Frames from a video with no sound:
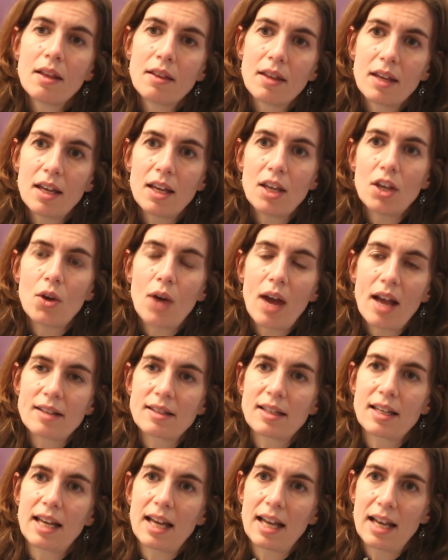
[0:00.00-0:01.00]
the EU
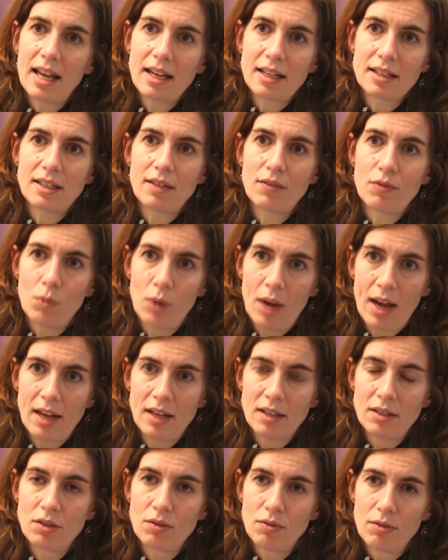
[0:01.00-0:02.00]
has the collective
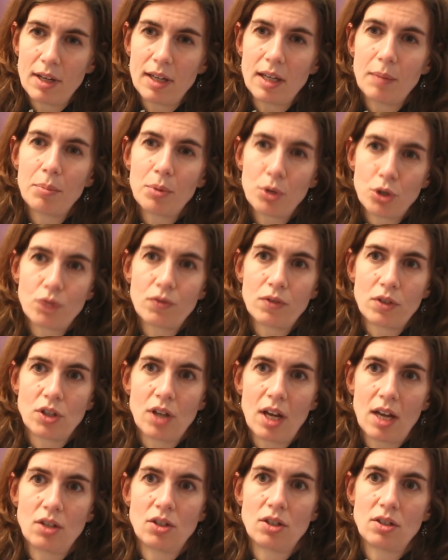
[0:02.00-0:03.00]
weight to really push for
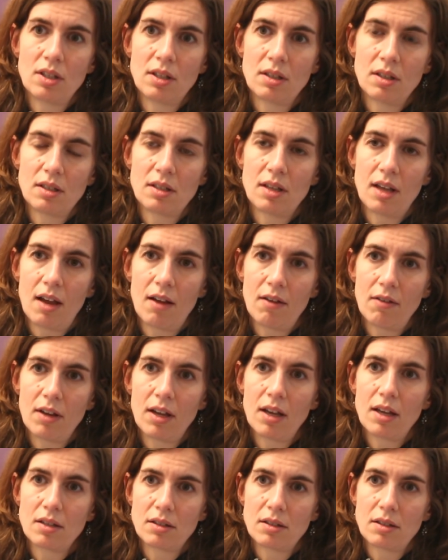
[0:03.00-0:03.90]
changes in this area.